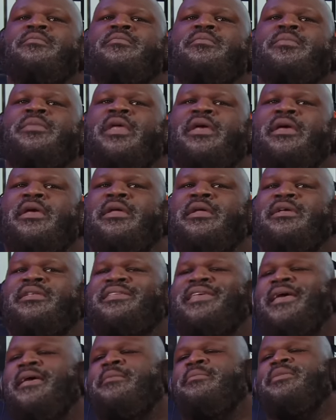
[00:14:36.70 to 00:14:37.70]
the
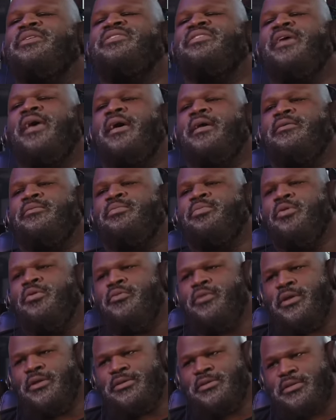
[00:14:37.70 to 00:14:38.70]
entertainment side of pro
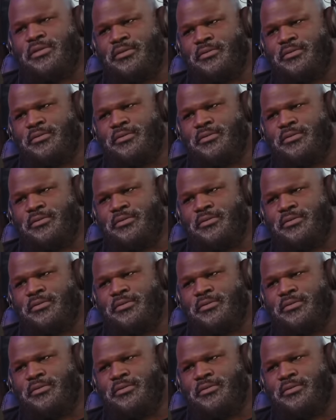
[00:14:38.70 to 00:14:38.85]
wrestling.